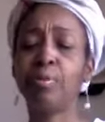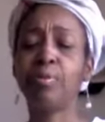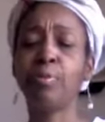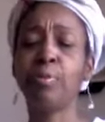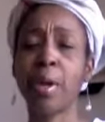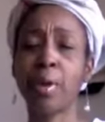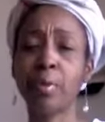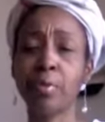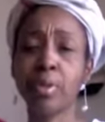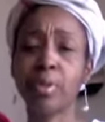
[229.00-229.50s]

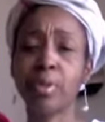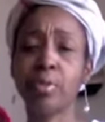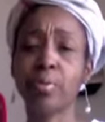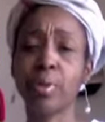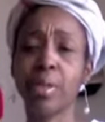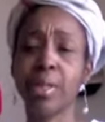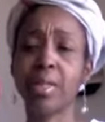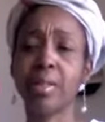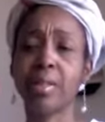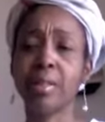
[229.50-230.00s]
Very
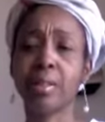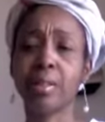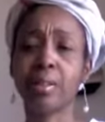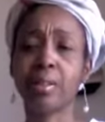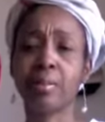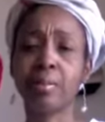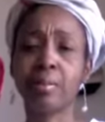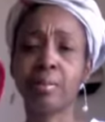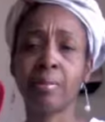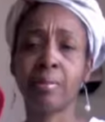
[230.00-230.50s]
green.
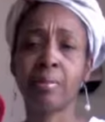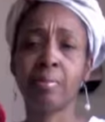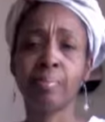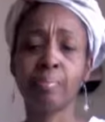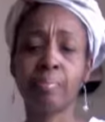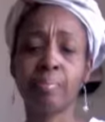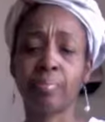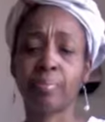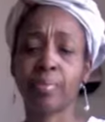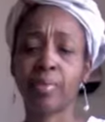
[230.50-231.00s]

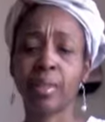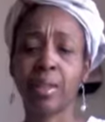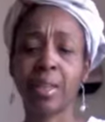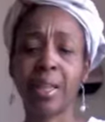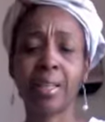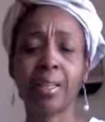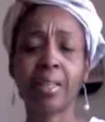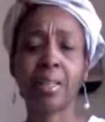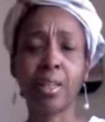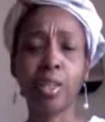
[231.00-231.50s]

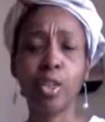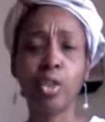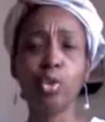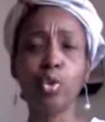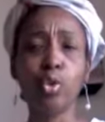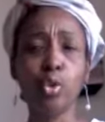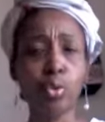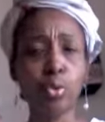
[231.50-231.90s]
Like you